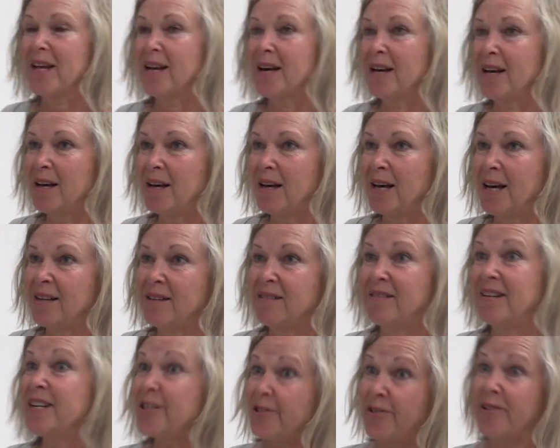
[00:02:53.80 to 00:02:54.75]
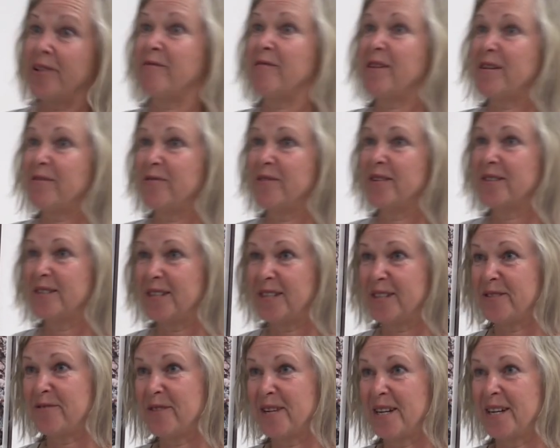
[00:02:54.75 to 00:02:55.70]
and literary
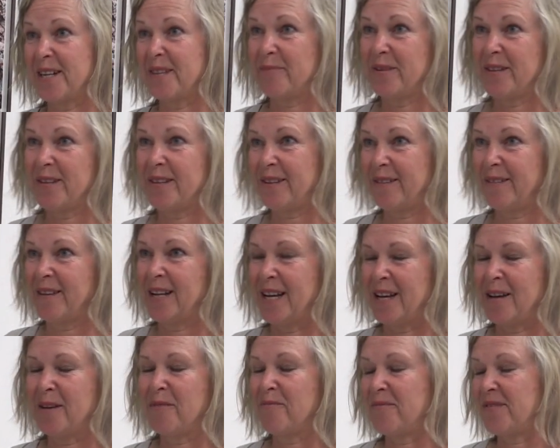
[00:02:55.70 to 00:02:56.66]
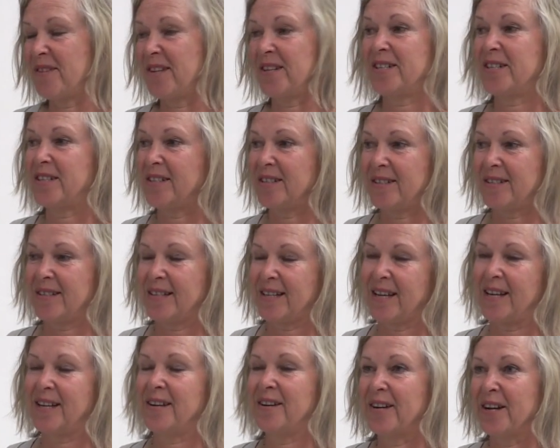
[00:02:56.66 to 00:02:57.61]
references, really, but such
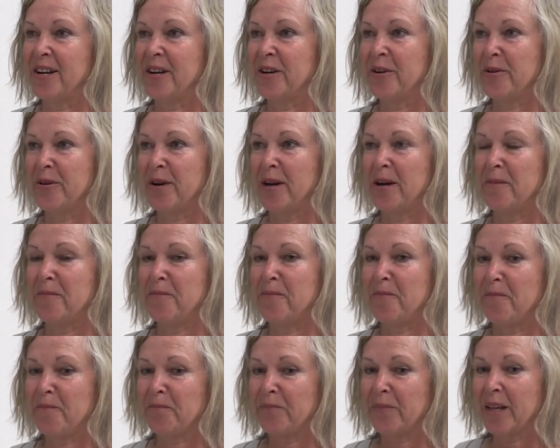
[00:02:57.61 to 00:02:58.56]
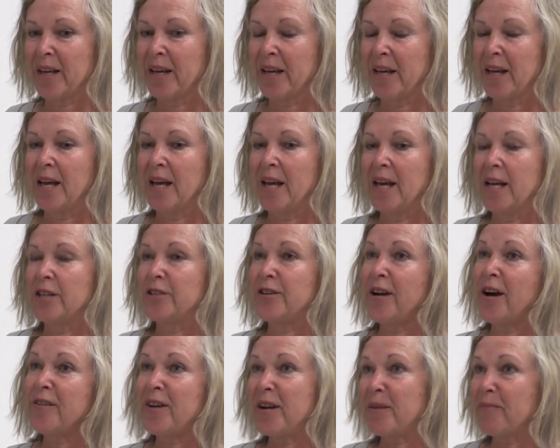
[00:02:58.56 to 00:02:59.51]
as, I don't know,
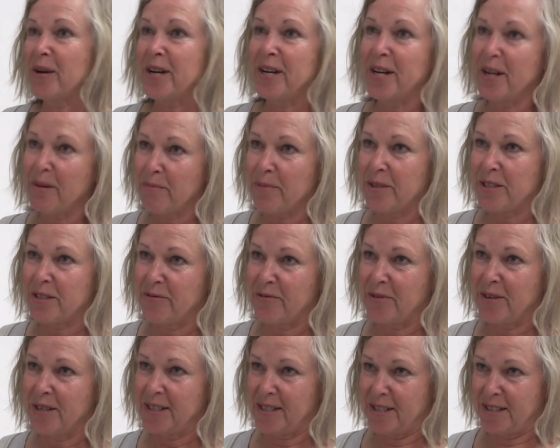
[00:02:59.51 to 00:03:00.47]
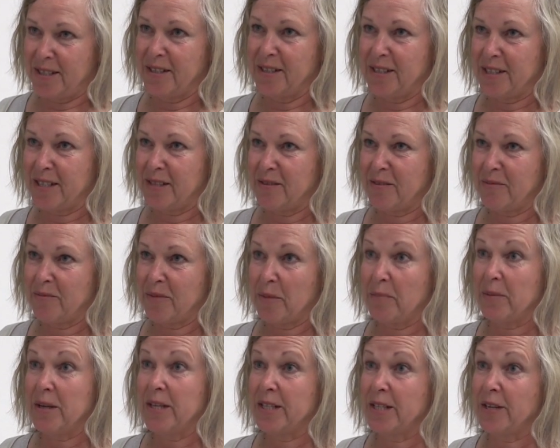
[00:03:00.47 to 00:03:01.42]
Drowning by Numbers, for instance,
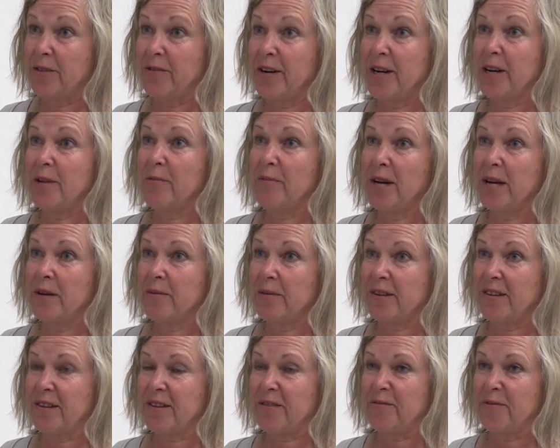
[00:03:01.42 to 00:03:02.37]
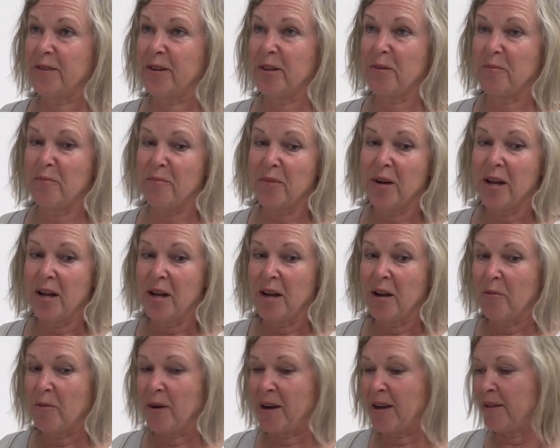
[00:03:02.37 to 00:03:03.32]
by Peter Greenaway, which is a film
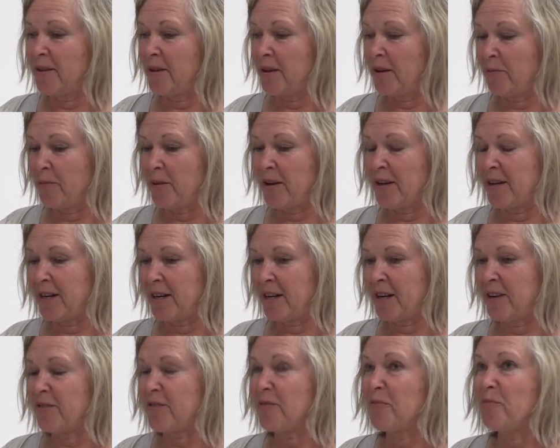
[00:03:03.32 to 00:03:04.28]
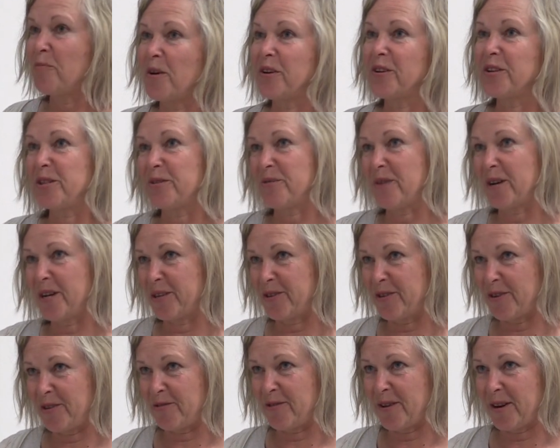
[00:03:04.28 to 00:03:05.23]
where it goes 1 to
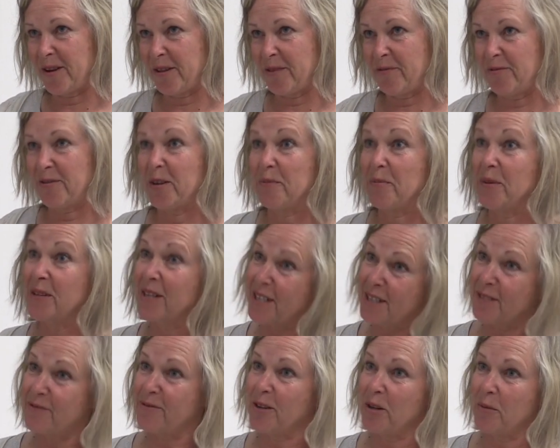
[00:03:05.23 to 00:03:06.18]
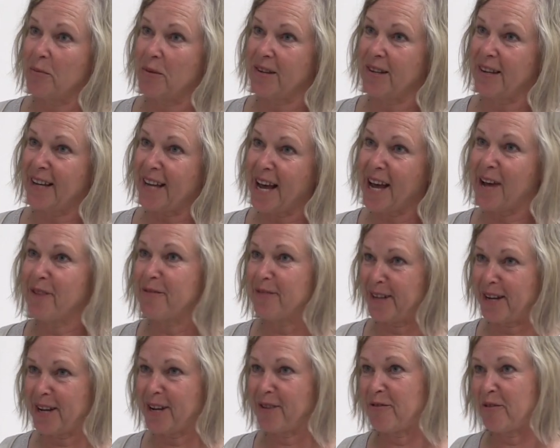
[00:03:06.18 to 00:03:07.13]
100 throughout the film. In this film, there's a
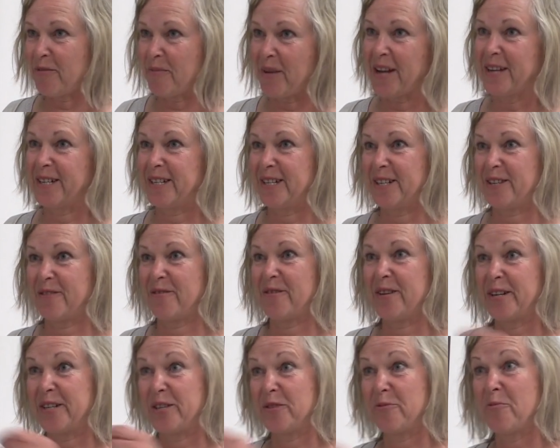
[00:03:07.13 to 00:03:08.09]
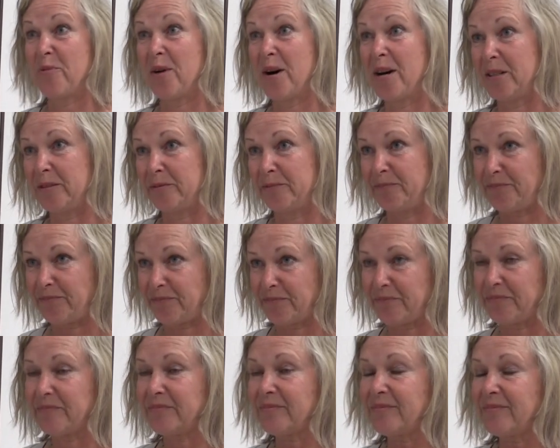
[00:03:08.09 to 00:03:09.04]
countdown from 83 to 1.
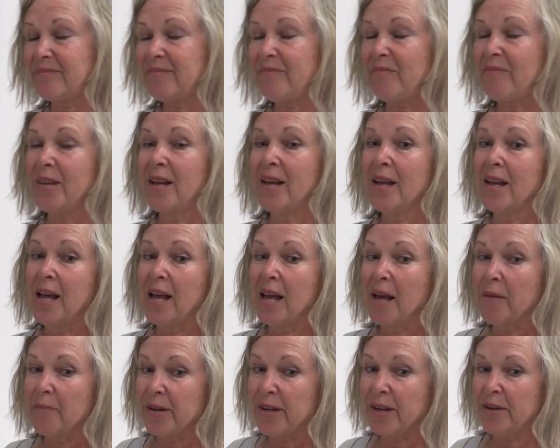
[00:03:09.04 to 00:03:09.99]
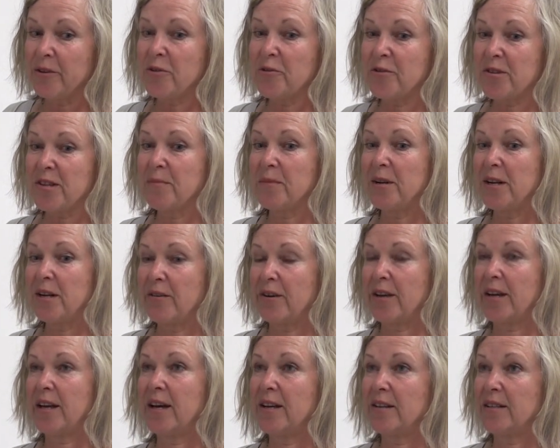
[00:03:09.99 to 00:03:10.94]
But I'd also been
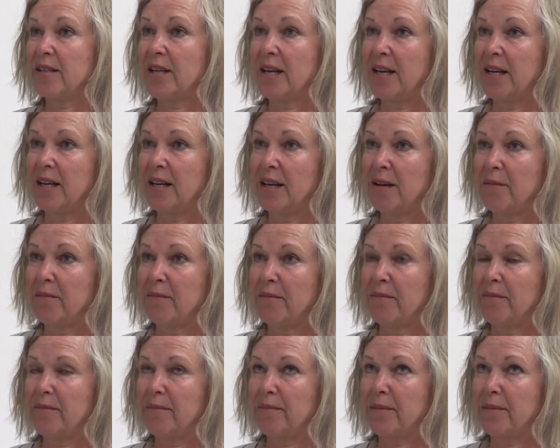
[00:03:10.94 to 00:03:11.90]
looking at a